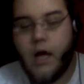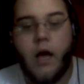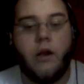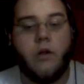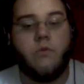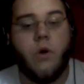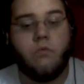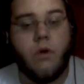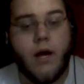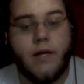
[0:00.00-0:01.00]
I know no
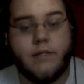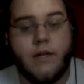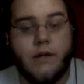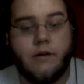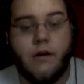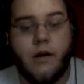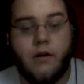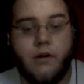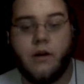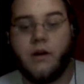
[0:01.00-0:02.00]
Ryza
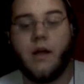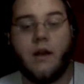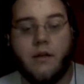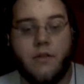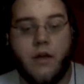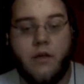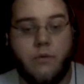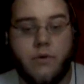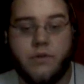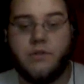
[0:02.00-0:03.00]
or any of the
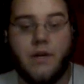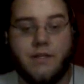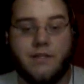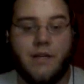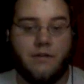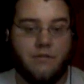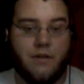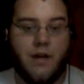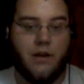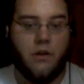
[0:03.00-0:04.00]
other ones you guys think are
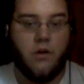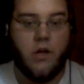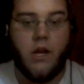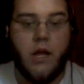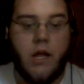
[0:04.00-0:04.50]
kind of good.